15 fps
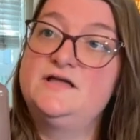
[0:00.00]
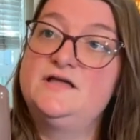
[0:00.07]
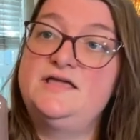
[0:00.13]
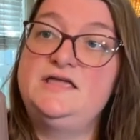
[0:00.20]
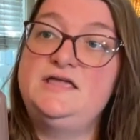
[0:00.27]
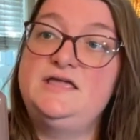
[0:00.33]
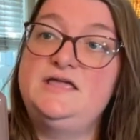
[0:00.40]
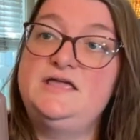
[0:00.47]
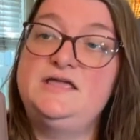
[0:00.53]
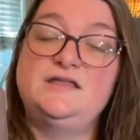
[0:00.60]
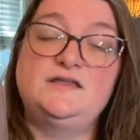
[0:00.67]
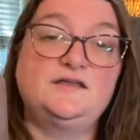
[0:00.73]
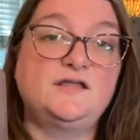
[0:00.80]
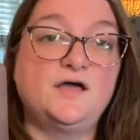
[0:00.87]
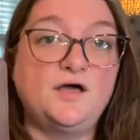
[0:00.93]
in
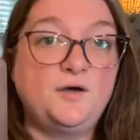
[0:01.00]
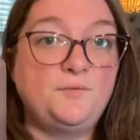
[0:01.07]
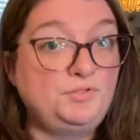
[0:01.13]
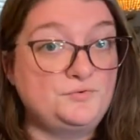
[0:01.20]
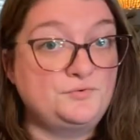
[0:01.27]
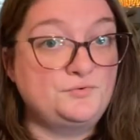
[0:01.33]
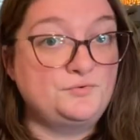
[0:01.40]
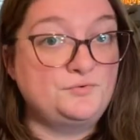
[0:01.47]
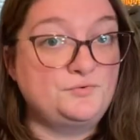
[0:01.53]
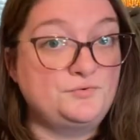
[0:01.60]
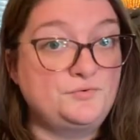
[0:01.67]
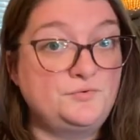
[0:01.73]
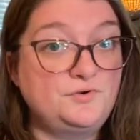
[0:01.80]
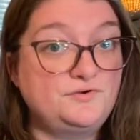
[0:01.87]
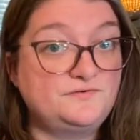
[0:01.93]
a blue
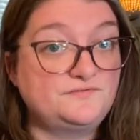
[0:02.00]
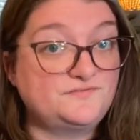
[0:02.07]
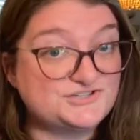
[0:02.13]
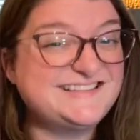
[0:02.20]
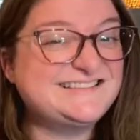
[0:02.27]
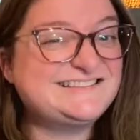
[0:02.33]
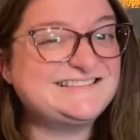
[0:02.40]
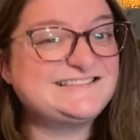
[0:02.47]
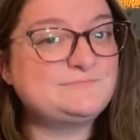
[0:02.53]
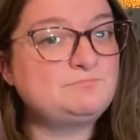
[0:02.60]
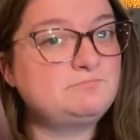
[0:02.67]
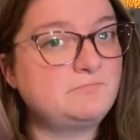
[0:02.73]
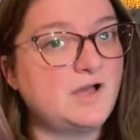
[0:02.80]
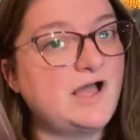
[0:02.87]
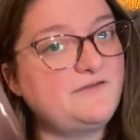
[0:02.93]
version. And
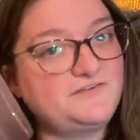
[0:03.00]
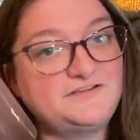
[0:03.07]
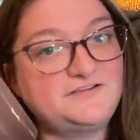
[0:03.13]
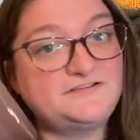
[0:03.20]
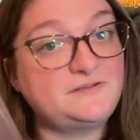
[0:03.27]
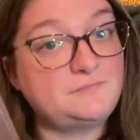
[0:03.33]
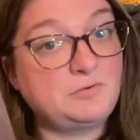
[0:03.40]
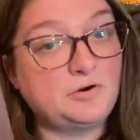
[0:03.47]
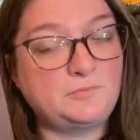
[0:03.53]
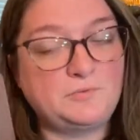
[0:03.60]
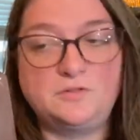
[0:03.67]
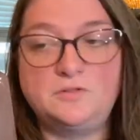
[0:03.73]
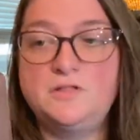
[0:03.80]
this is obviously